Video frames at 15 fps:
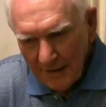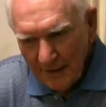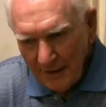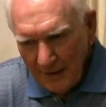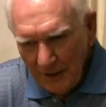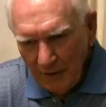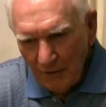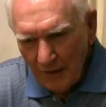
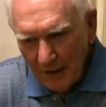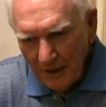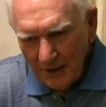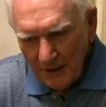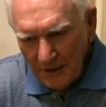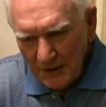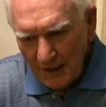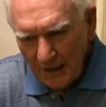and he finally
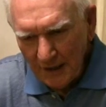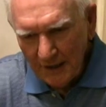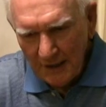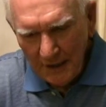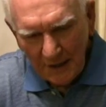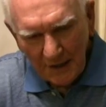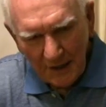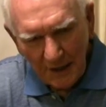decided
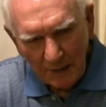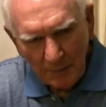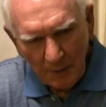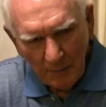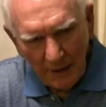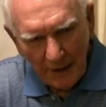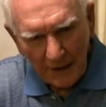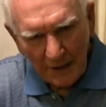he could take me
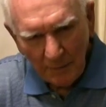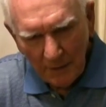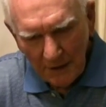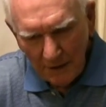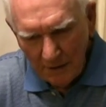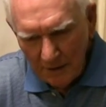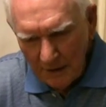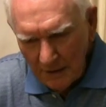back to my
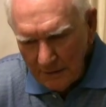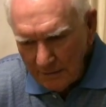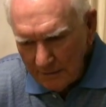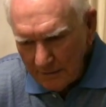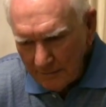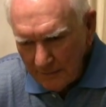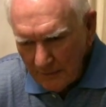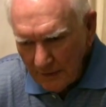unit.
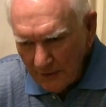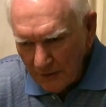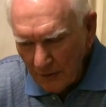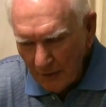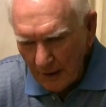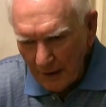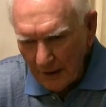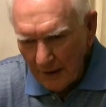
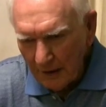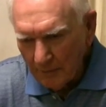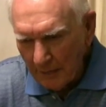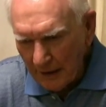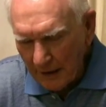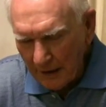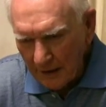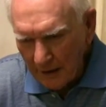So I got
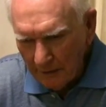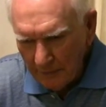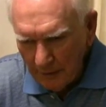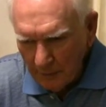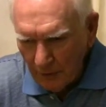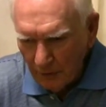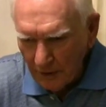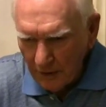back and I
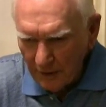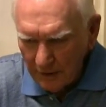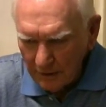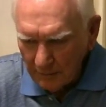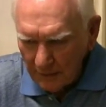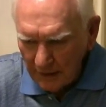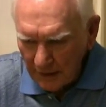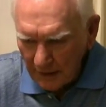reported to
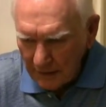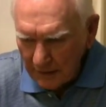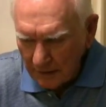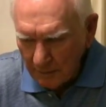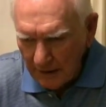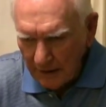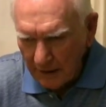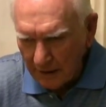my
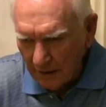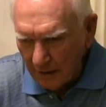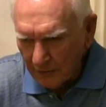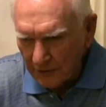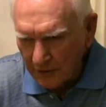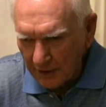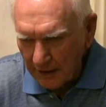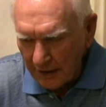commanding
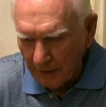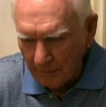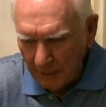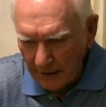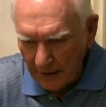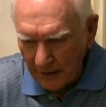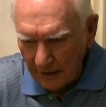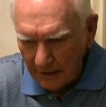officer, Captain
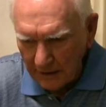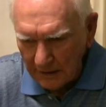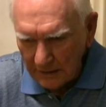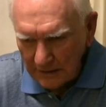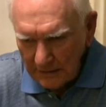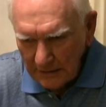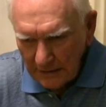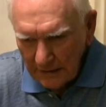Padley,
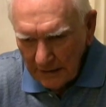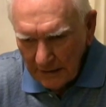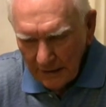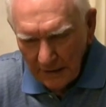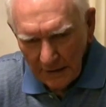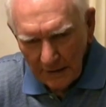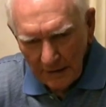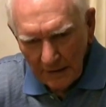
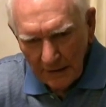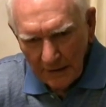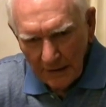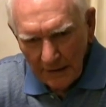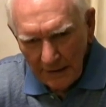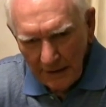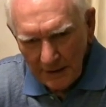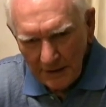
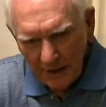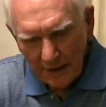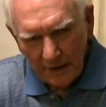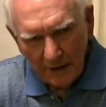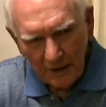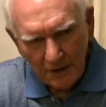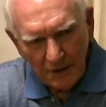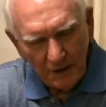and he said,
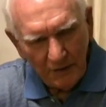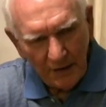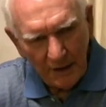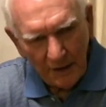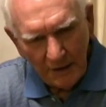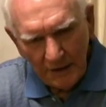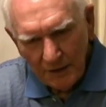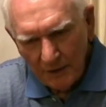Hunt, you've
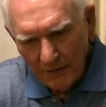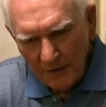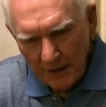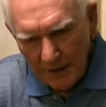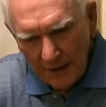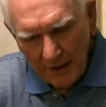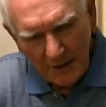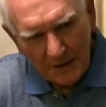had your
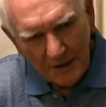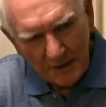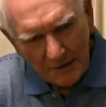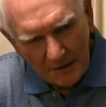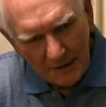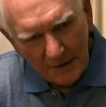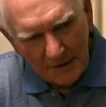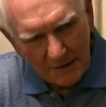vacation.
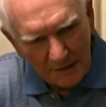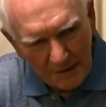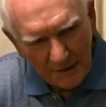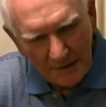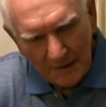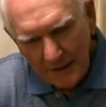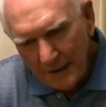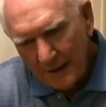
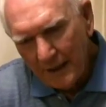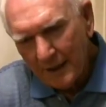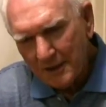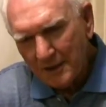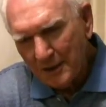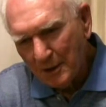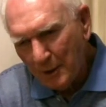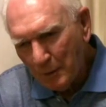Get out
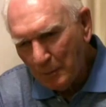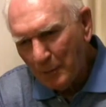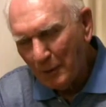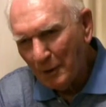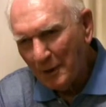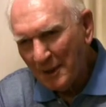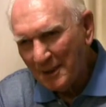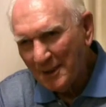there on
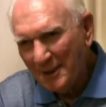point.